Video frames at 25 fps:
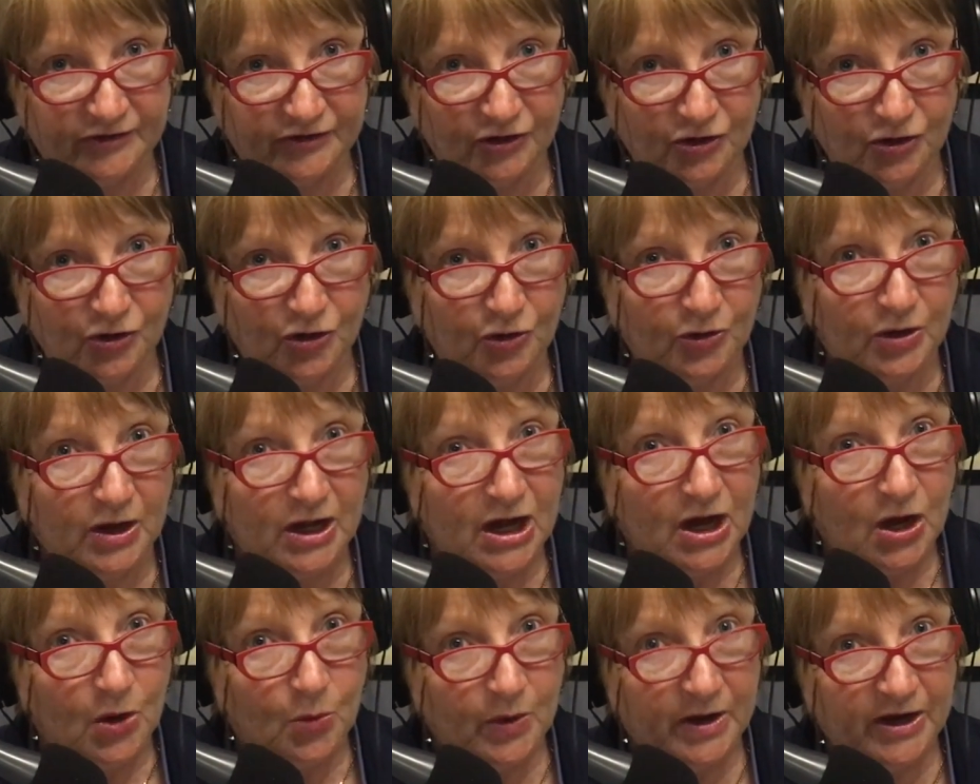So
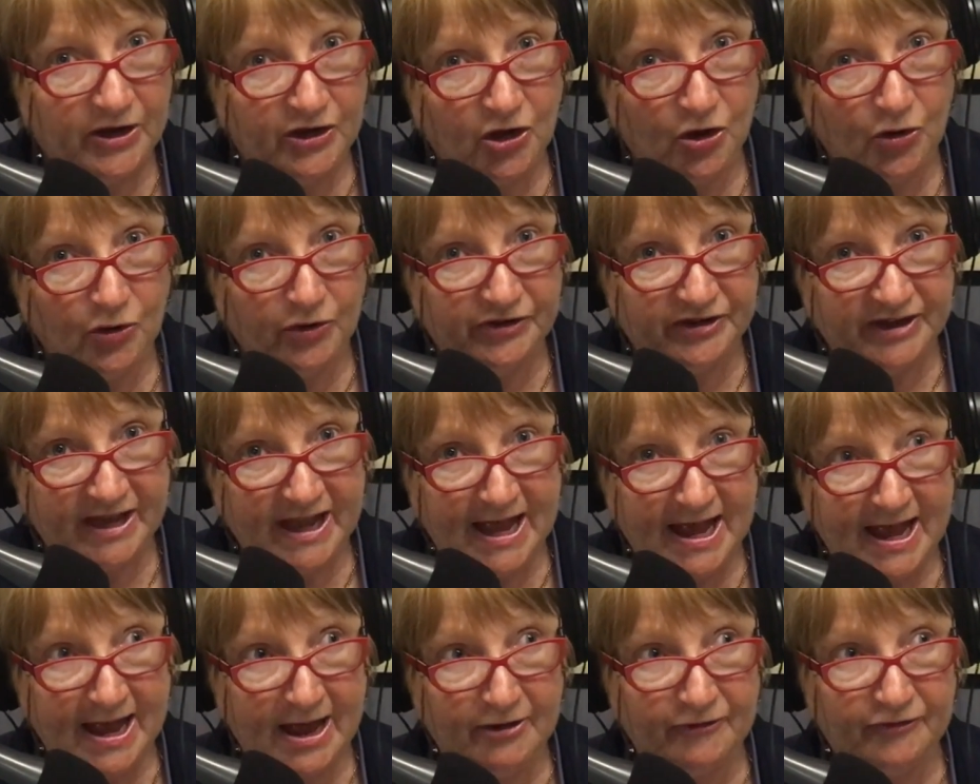we're going to
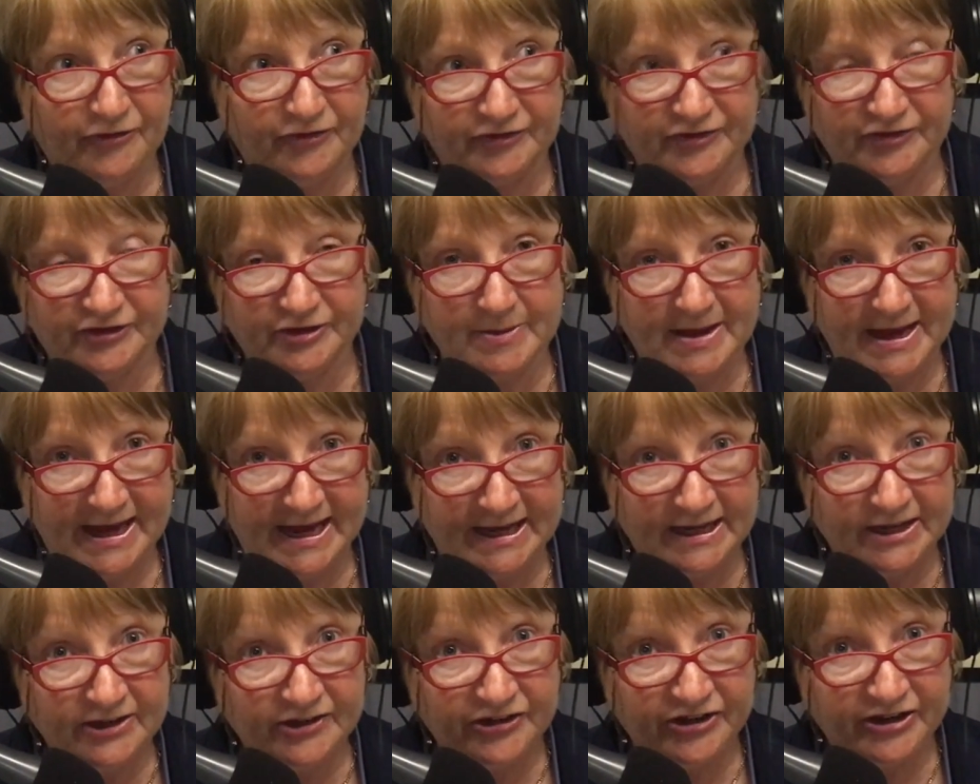have some
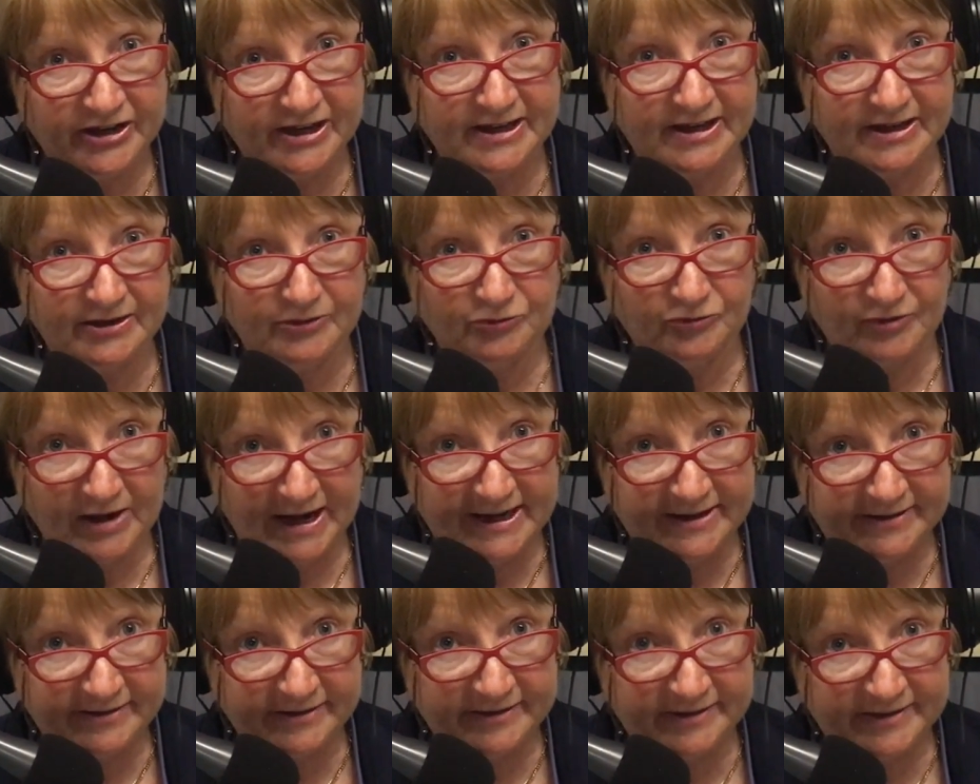energy
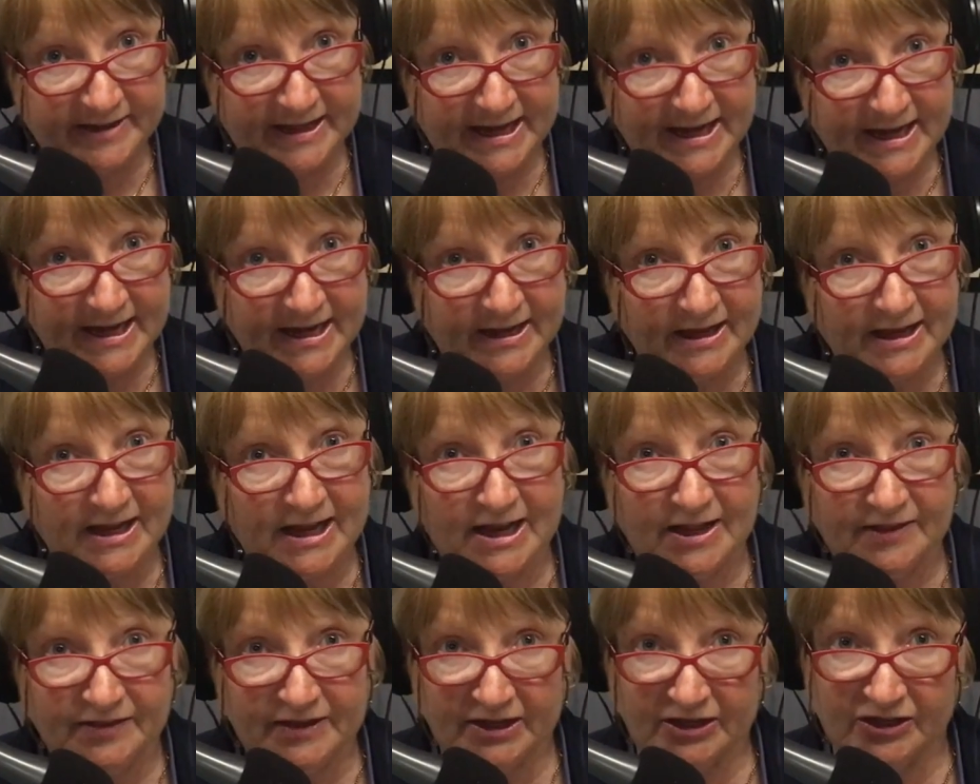raters there
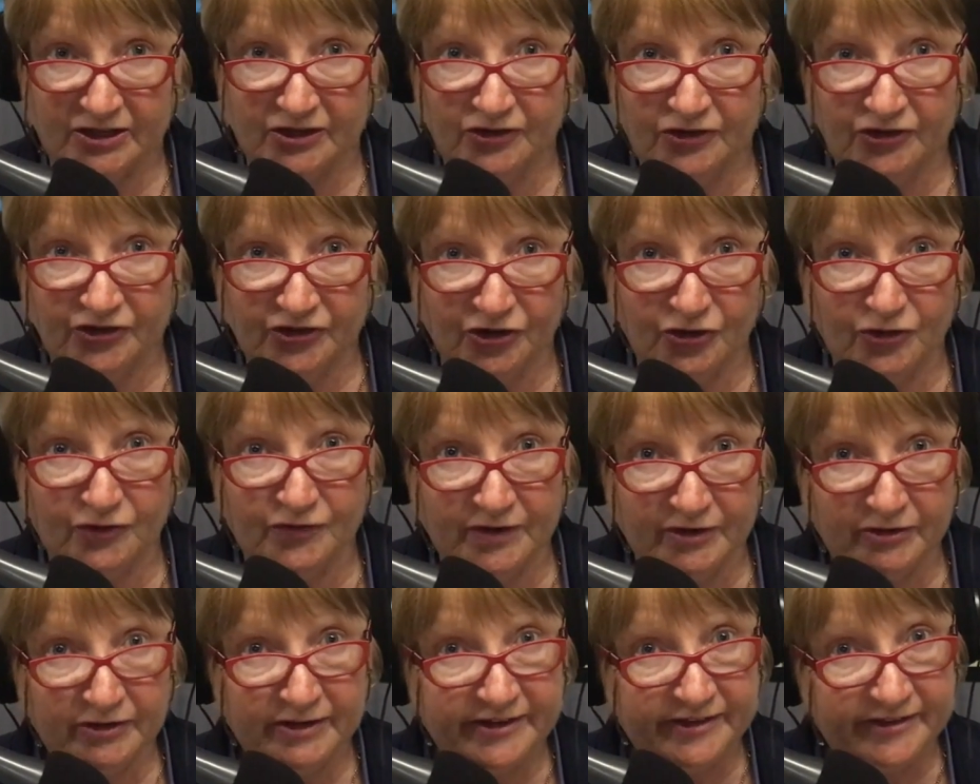that can show
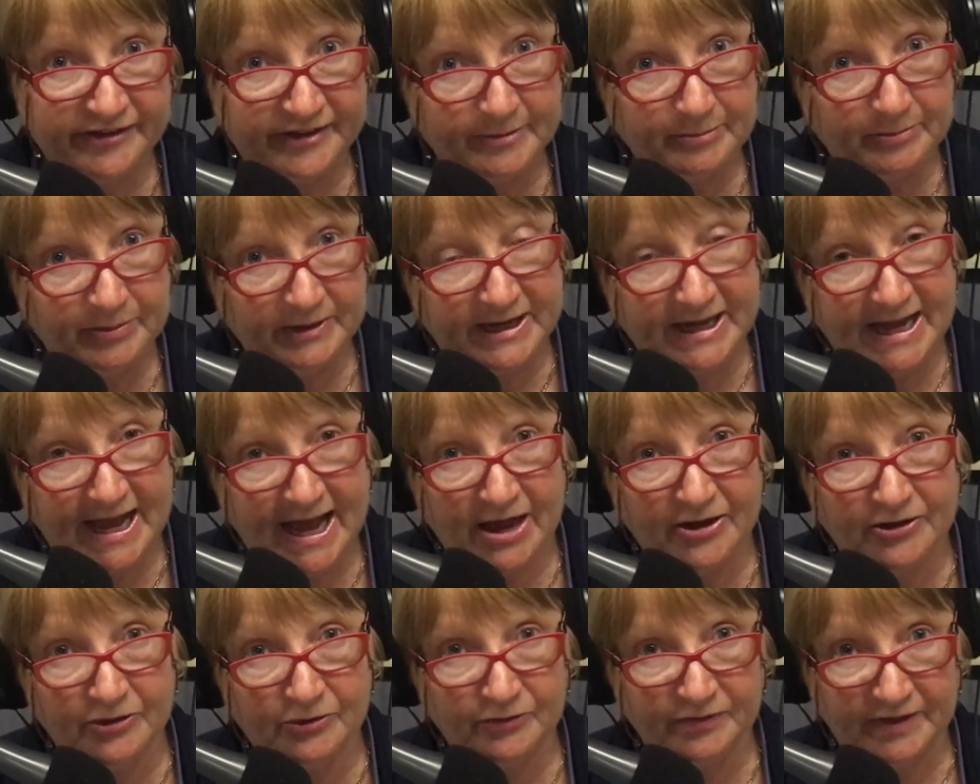very simply
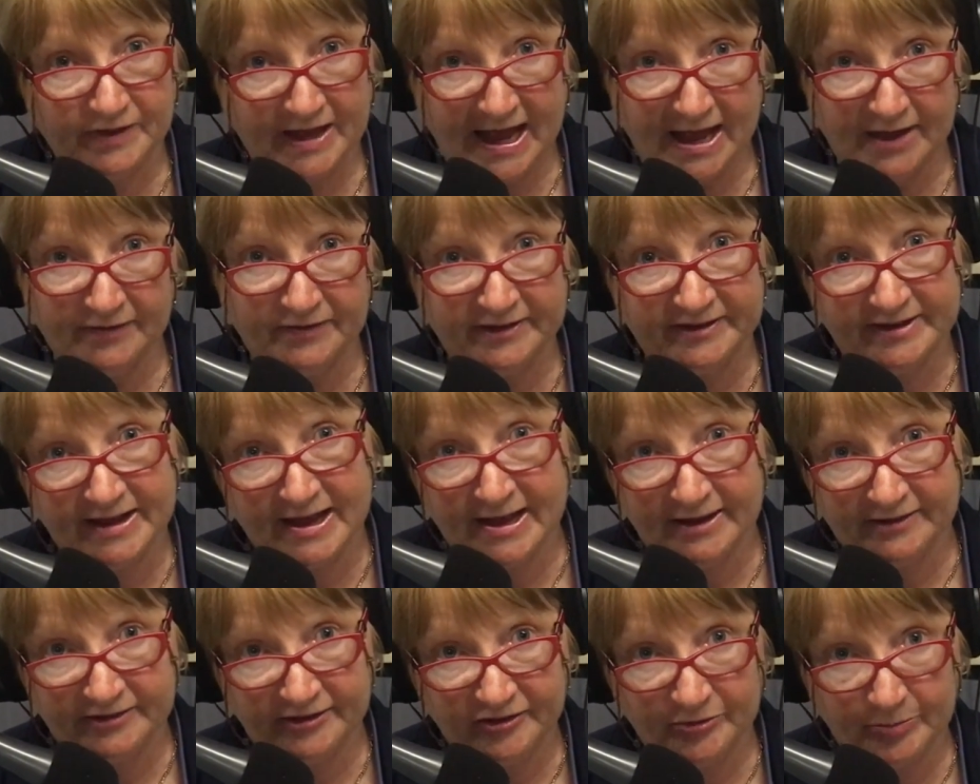how this
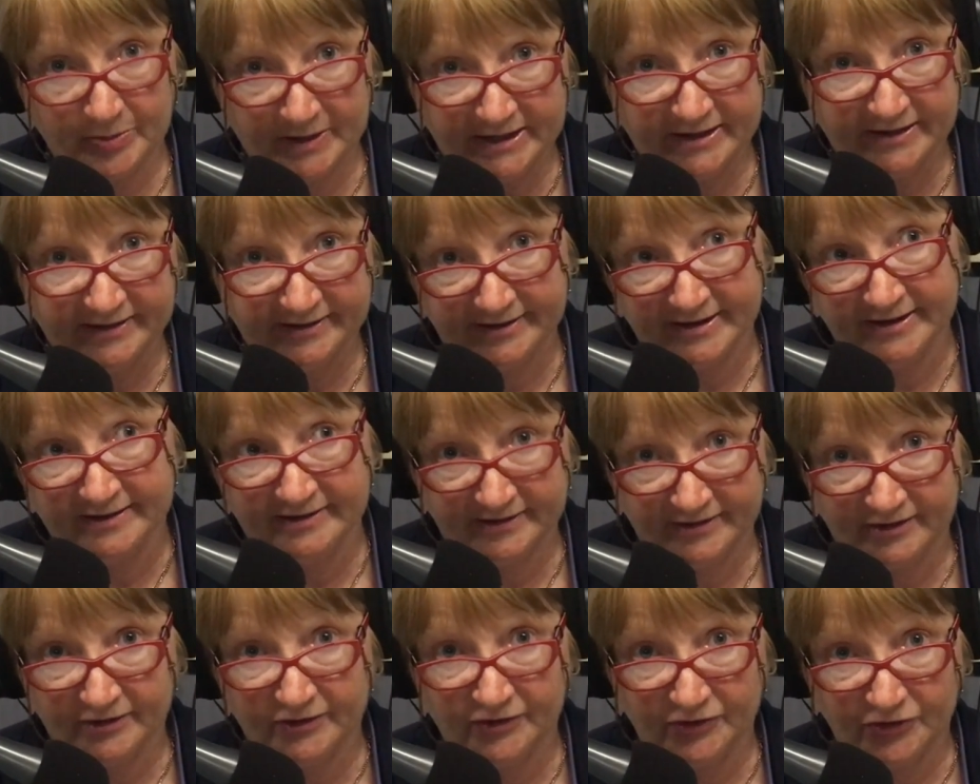house has been
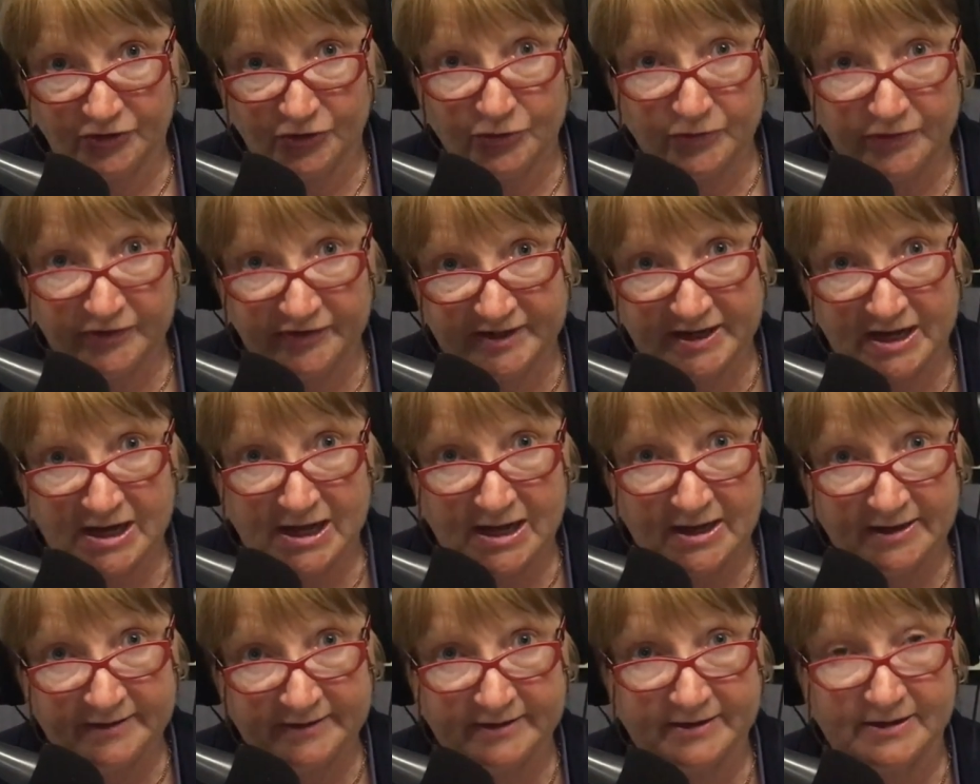assessed as 2
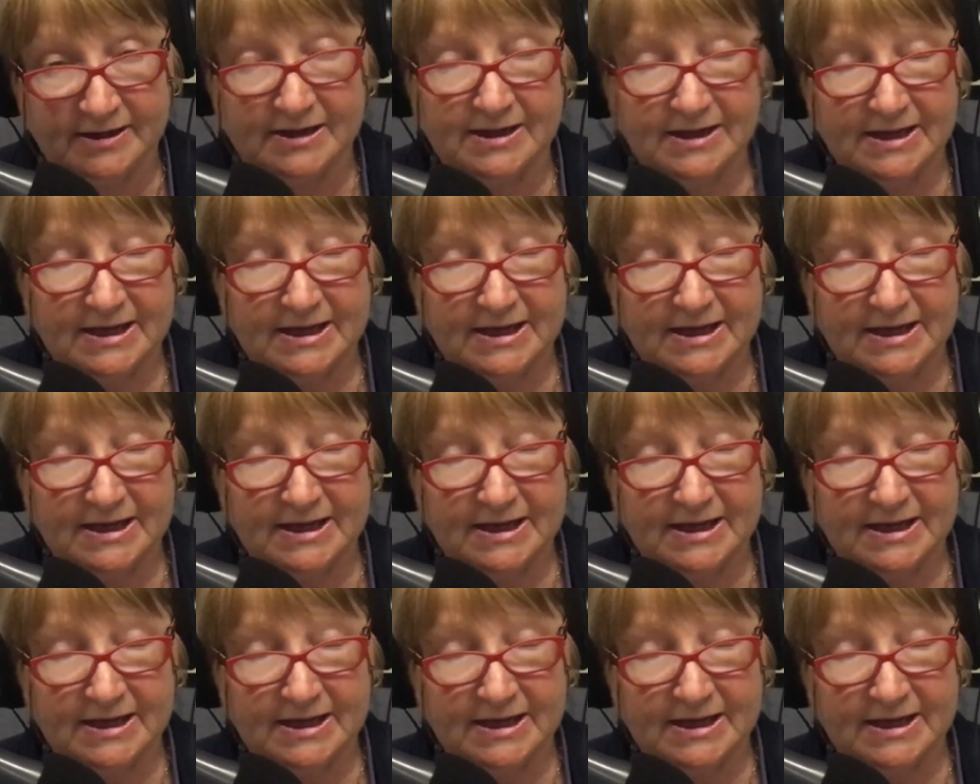stars,